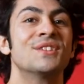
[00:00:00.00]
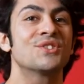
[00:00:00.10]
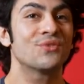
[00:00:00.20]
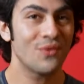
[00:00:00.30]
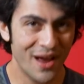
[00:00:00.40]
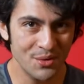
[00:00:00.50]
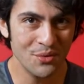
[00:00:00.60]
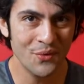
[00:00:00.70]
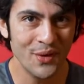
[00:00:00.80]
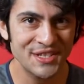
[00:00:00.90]
try to
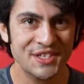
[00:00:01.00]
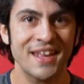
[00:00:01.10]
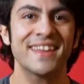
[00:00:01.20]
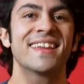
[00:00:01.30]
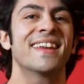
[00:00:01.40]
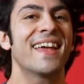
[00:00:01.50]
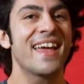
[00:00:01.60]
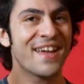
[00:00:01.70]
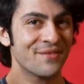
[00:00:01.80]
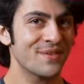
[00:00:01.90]
avoid setting an
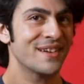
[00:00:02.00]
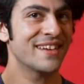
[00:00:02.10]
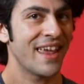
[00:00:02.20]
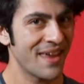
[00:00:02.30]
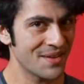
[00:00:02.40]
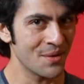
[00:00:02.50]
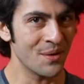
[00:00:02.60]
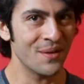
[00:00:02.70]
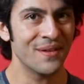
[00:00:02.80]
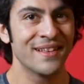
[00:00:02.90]
everyday
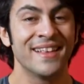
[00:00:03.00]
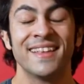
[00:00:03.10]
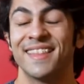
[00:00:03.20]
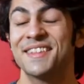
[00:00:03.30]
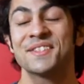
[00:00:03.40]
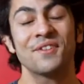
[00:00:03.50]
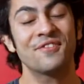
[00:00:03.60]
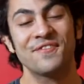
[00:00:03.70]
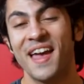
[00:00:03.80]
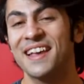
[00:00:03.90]
goal. This is the
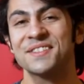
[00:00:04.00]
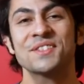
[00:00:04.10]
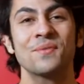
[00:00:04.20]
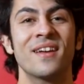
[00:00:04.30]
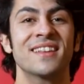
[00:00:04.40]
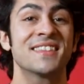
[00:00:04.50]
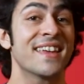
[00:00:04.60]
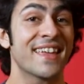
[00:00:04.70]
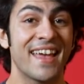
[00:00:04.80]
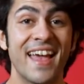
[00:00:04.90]
fastest way to
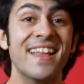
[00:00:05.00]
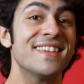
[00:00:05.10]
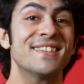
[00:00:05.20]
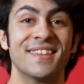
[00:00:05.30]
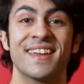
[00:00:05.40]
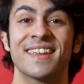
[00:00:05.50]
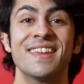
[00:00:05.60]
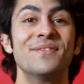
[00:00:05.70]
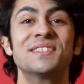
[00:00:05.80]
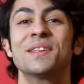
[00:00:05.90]
take anything,
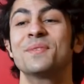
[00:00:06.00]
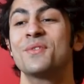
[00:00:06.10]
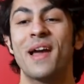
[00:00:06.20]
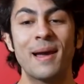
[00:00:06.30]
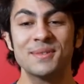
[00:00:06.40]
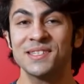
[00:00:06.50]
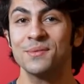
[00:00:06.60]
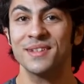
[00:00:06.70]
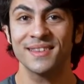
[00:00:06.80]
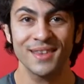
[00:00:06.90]
even something you
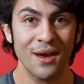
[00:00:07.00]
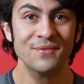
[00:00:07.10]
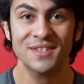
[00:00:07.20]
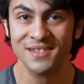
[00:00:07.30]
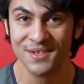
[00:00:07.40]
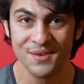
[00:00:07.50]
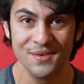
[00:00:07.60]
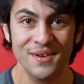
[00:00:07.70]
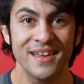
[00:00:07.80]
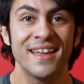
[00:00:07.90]
absolutely love to
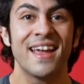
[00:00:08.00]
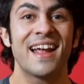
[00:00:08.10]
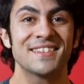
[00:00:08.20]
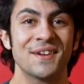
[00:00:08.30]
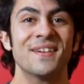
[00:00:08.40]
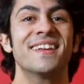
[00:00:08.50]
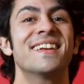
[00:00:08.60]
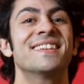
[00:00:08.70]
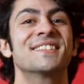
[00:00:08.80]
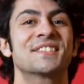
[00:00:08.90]
do, and turn it
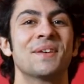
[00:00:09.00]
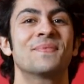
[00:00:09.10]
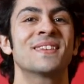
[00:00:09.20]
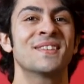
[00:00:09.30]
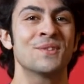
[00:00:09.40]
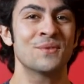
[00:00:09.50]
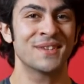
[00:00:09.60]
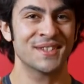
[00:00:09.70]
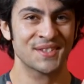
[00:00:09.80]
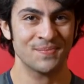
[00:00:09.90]
into something you
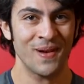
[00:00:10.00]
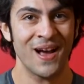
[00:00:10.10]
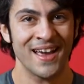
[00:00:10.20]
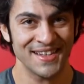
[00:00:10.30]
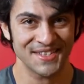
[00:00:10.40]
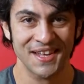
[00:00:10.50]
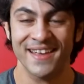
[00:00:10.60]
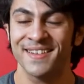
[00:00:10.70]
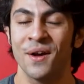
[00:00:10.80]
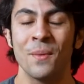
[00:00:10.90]
despise.
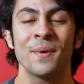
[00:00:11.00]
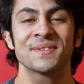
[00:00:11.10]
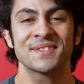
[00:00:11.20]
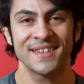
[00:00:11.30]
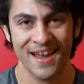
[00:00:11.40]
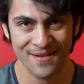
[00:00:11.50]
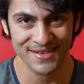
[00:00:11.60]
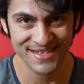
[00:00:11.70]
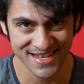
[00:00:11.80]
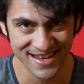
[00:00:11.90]
I can almost
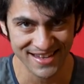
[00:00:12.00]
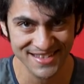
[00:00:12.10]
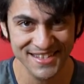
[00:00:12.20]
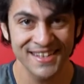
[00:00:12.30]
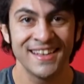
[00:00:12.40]
guarantee it.